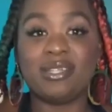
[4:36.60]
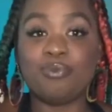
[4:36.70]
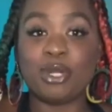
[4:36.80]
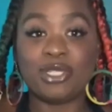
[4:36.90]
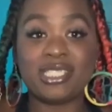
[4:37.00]

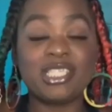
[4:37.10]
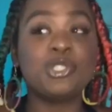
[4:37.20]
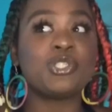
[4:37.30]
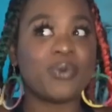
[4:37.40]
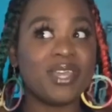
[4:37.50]
person,
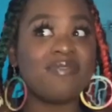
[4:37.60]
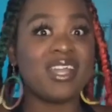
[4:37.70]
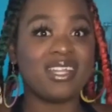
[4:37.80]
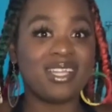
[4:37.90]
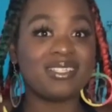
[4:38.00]
so if I
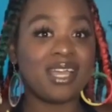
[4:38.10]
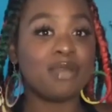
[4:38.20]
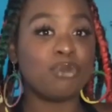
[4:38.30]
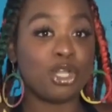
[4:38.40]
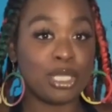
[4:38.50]
need
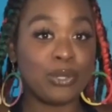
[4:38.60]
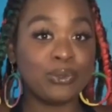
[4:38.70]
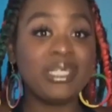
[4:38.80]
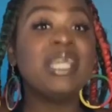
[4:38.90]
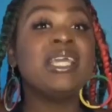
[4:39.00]
time
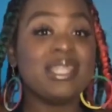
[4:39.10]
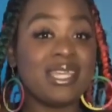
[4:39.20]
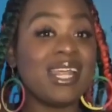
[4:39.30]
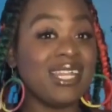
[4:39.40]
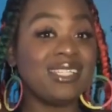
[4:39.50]
alone, then
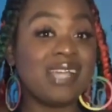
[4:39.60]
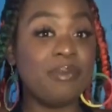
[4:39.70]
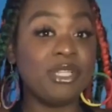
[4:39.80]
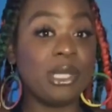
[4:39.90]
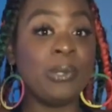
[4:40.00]
I need time
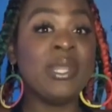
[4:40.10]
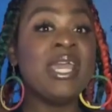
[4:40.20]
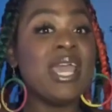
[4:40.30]
alone.